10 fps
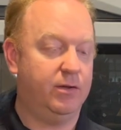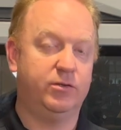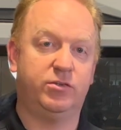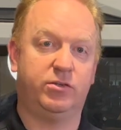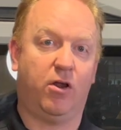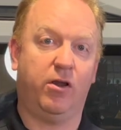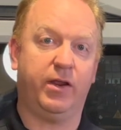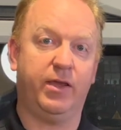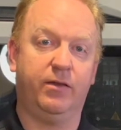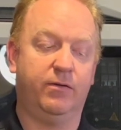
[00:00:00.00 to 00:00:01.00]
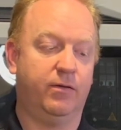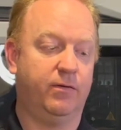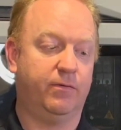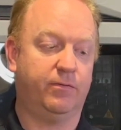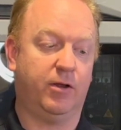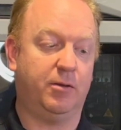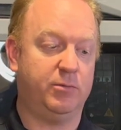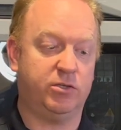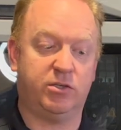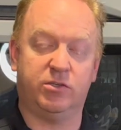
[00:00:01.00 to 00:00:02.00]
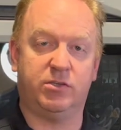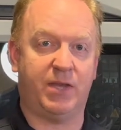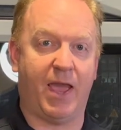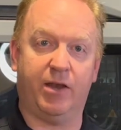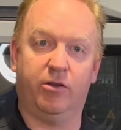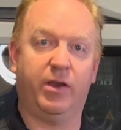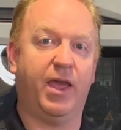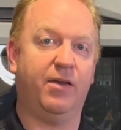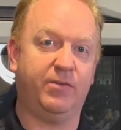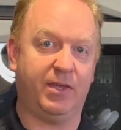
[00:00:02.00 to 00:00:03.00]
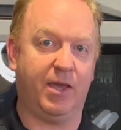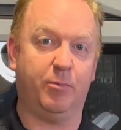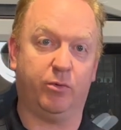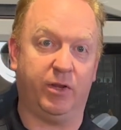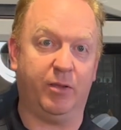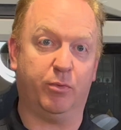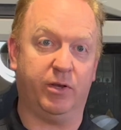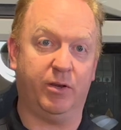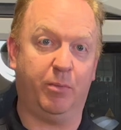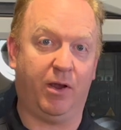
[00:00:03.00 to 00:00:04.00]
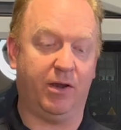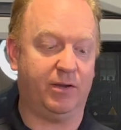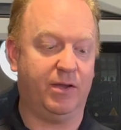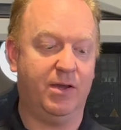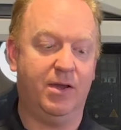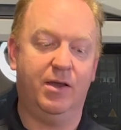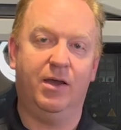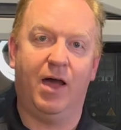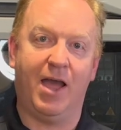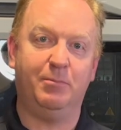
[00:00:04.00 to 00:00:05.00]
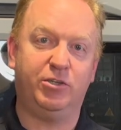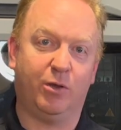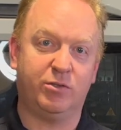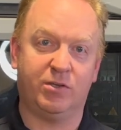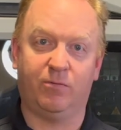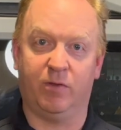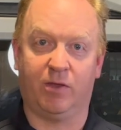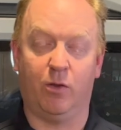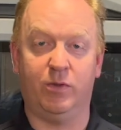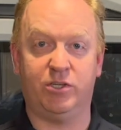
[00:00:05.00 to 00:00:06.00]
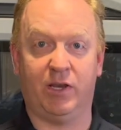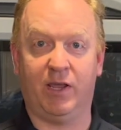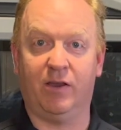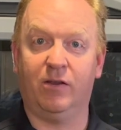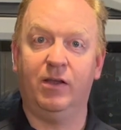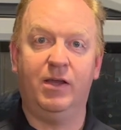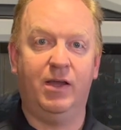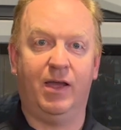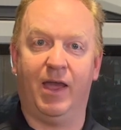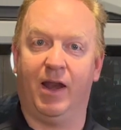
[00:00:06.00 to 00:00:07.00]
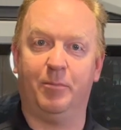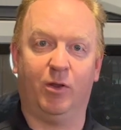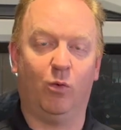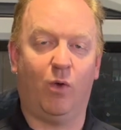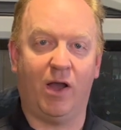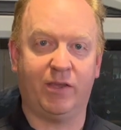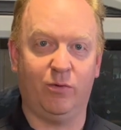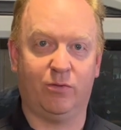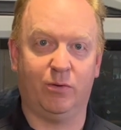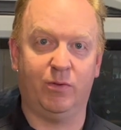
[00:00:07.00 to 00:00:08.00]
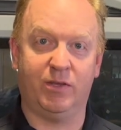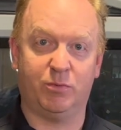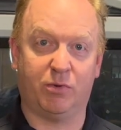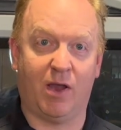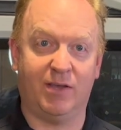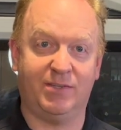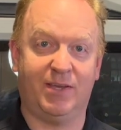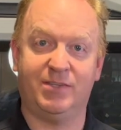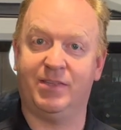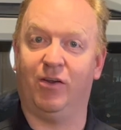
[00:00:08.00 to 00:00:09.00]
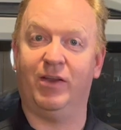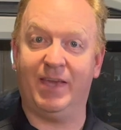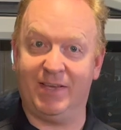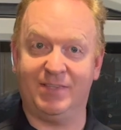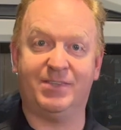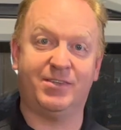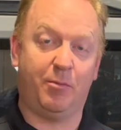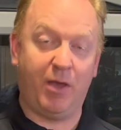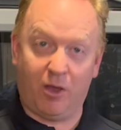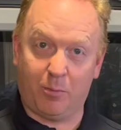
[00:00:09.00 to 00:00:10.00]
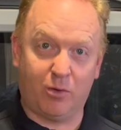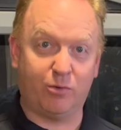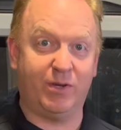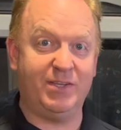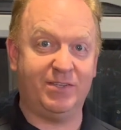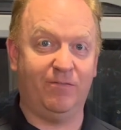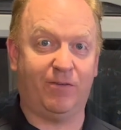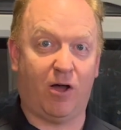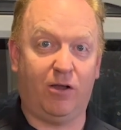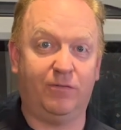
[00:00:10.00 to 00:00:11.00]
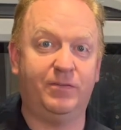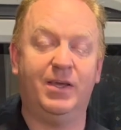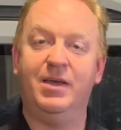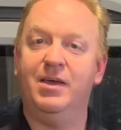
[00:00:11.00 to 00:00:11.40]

starting from just a standard FDM 3D printed part. I'm Joseph with Go Engineer, and I'm going to walk you through this process. There is some elbow grease involved,